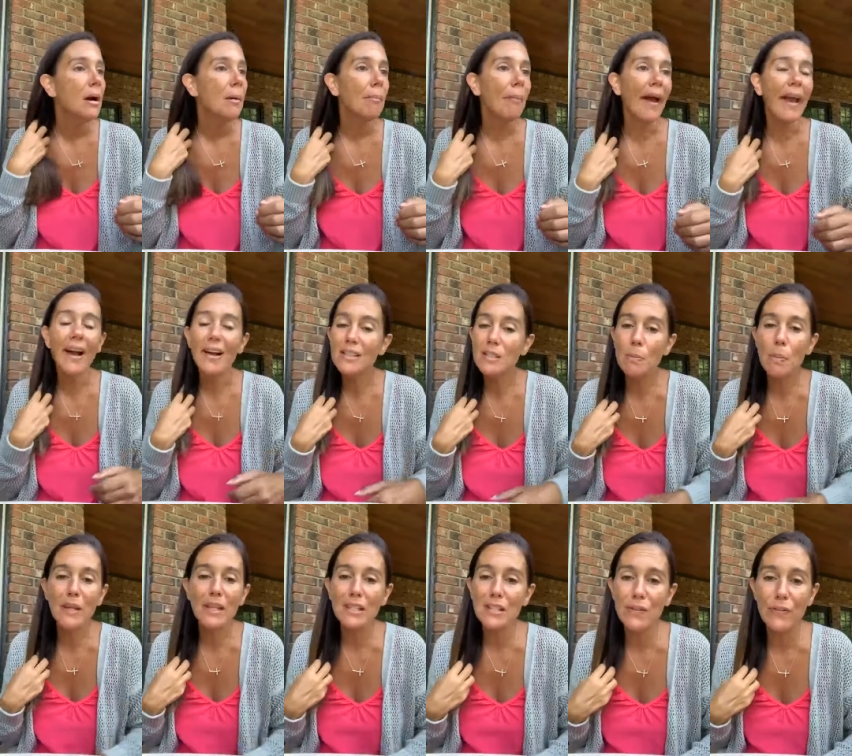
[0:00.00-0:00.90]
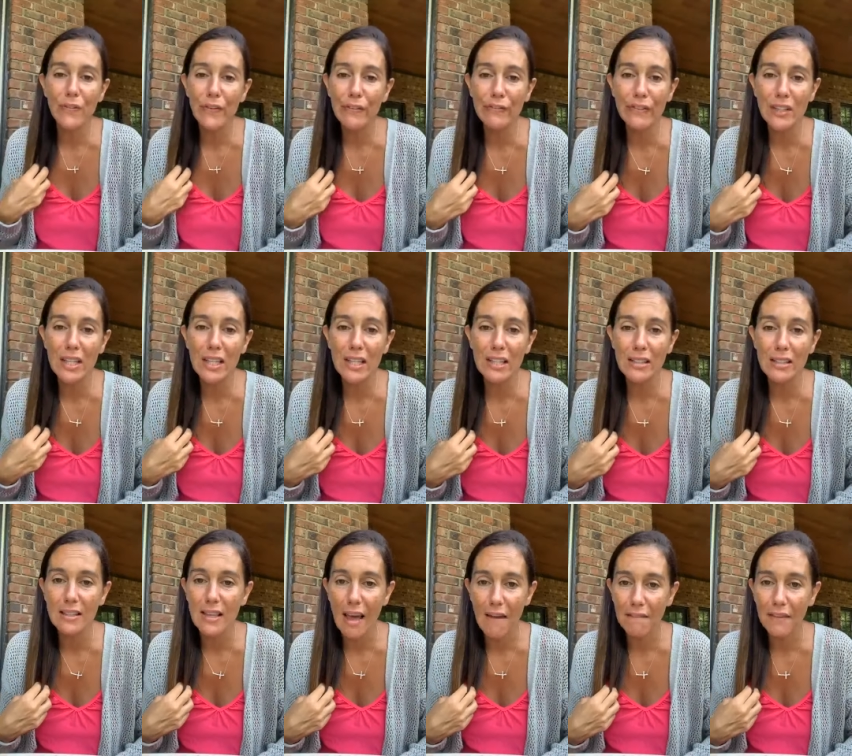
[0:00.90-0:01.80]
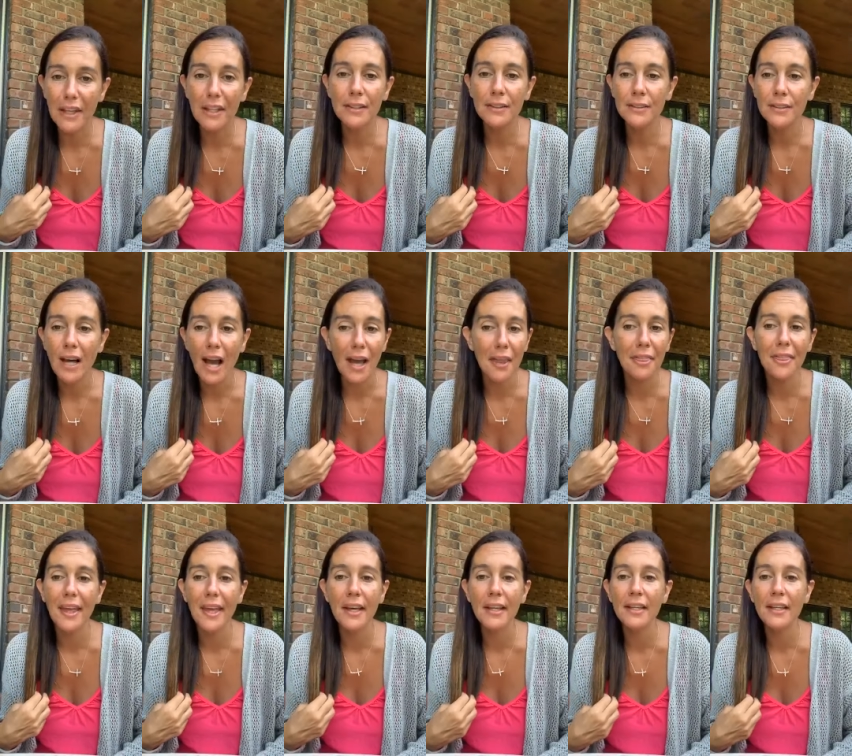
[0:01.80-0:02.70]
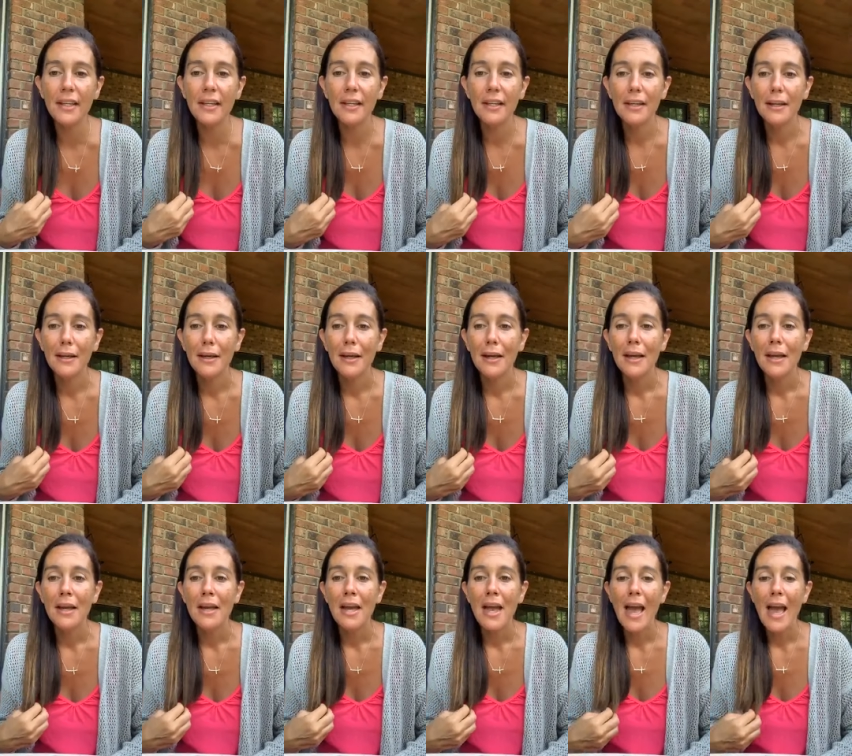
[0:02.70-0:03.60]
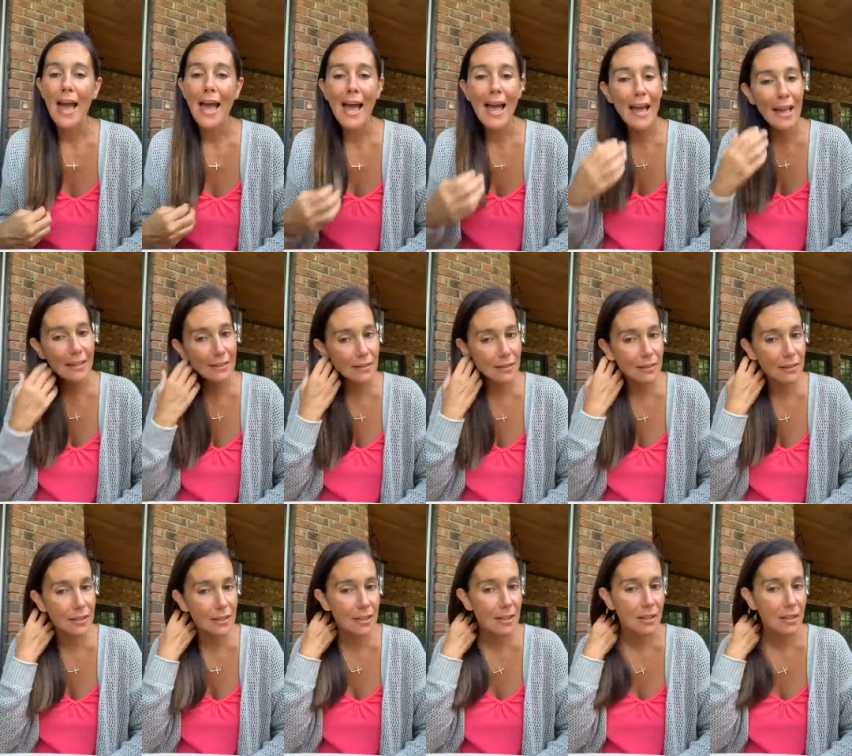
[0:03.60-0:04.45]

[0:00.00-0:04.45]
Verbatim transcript: My husband is 57, I think, and